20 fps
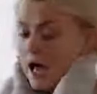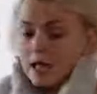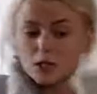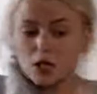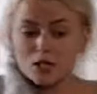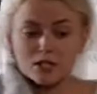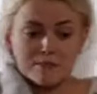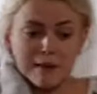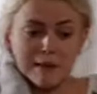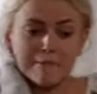I
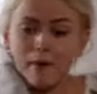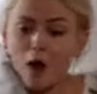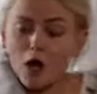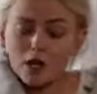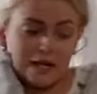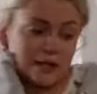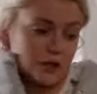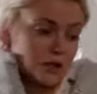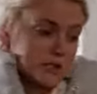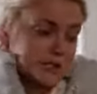lost my
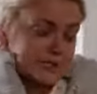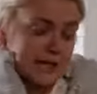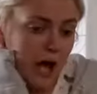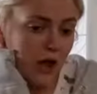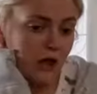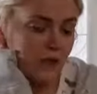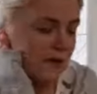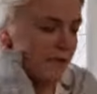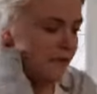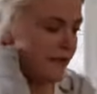bottle. I couldn't
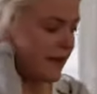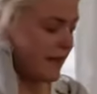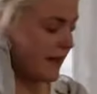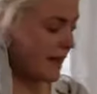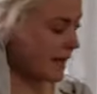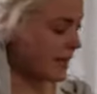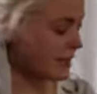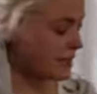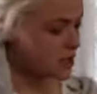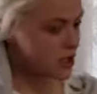tell them everything they
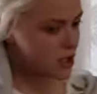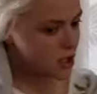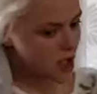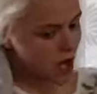needed to